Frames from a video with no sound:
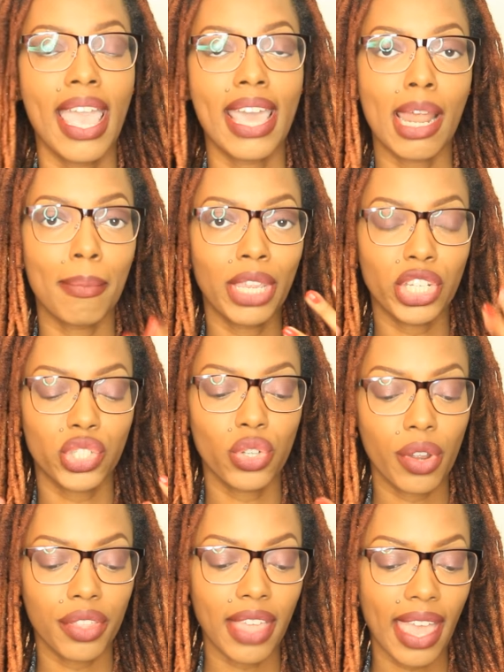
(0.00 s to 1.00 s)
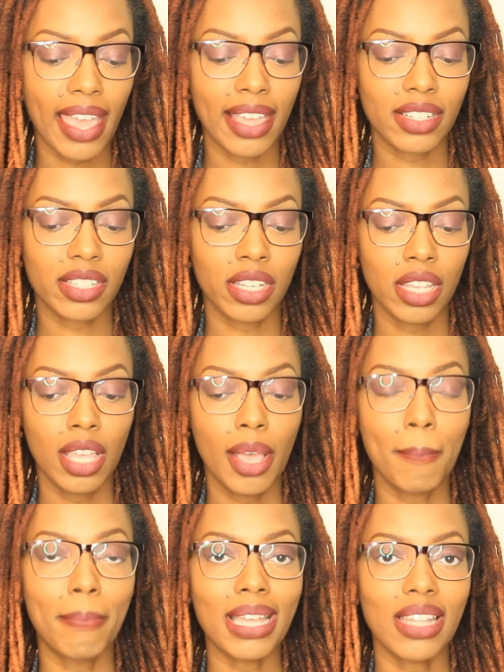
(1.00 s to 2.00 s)
And I make sure that
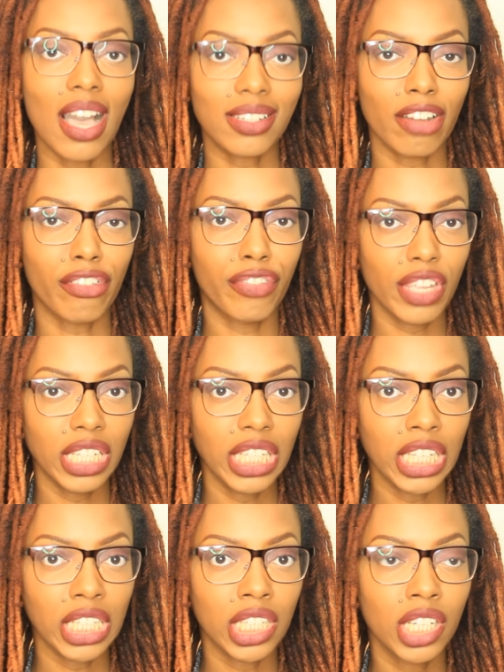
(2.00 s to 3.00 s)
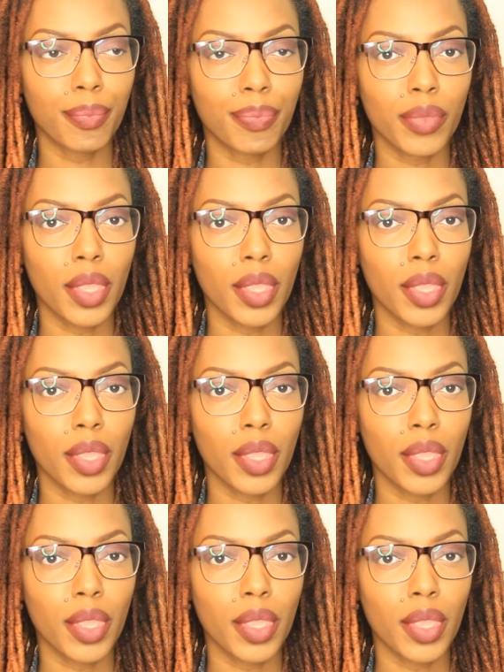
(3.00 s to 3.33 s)
my locks are feeling,